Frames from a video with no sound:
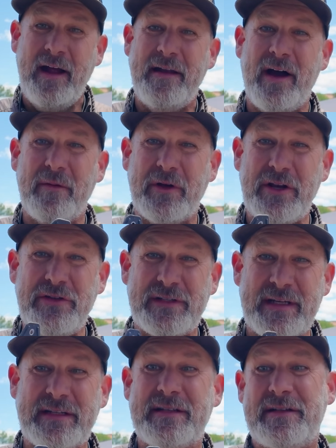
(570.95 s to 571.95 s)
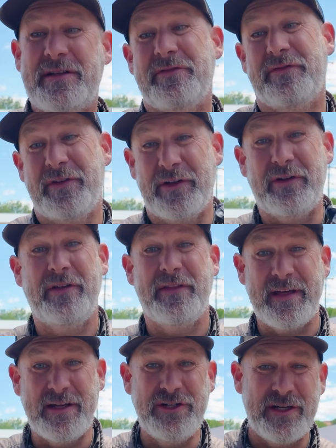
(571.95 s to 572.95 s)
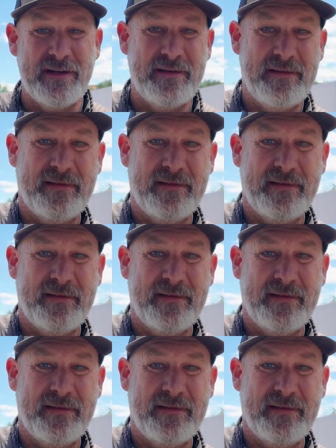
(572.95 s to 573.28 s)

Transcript: Now I'm going to use this to fill the engine.